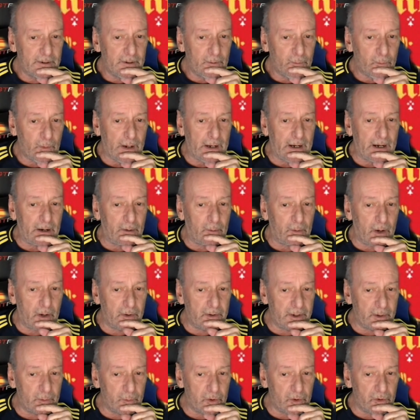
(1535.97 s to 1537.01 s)
Well,
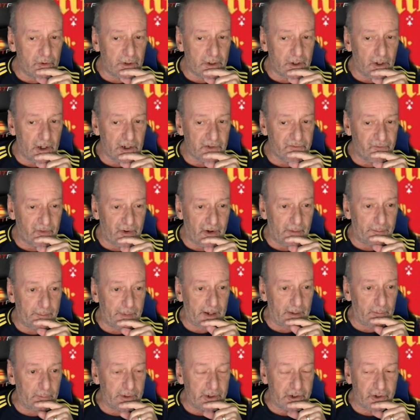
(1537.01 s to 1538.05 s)
only a world class right
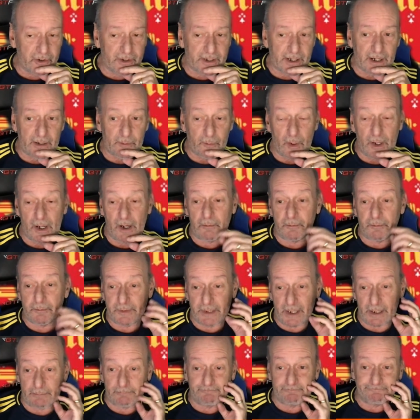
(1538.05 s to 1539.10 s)
back we should get. Well,
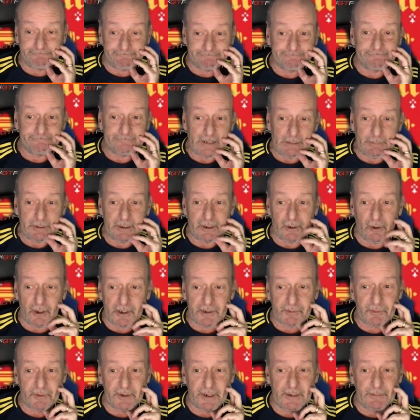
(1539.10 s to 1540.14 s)
yep, that'd be nice,
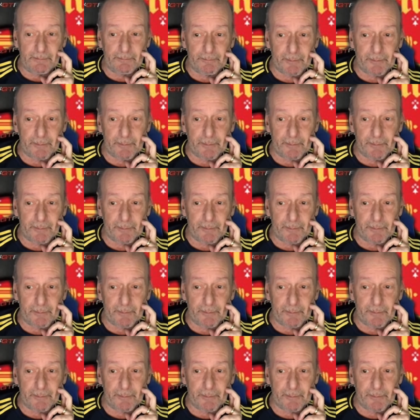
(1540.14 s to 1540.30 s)
wouldn't it?